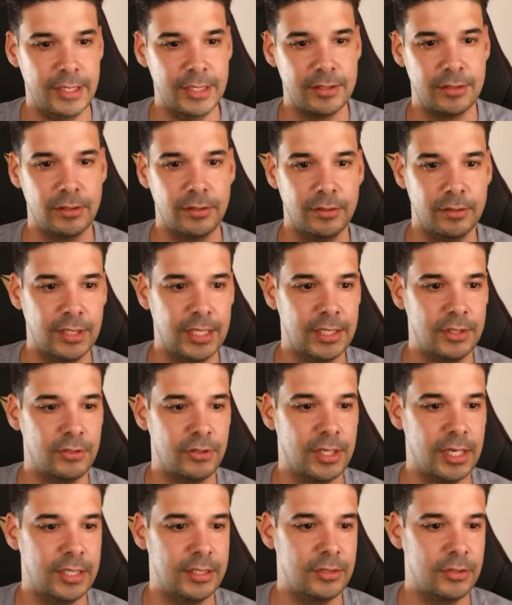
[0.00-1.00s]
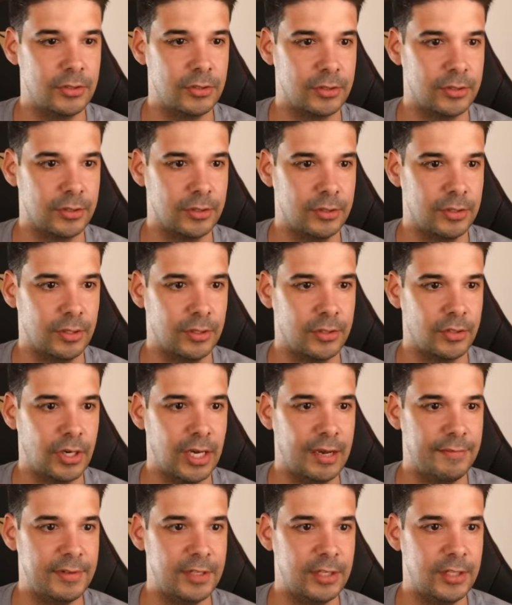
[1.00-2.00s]
So then you can use, you know, you
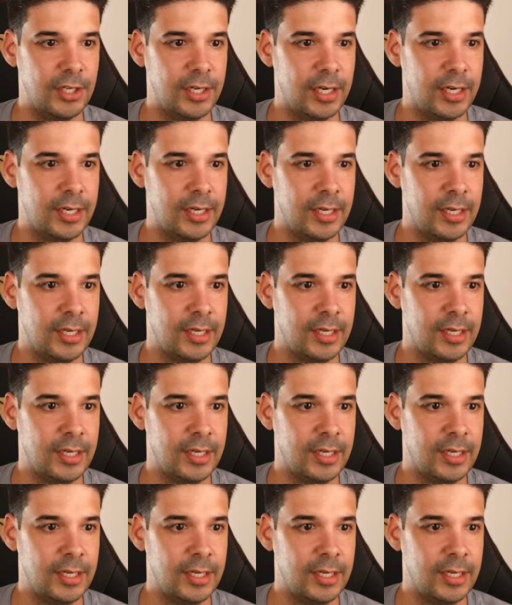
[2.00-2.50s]
have it there.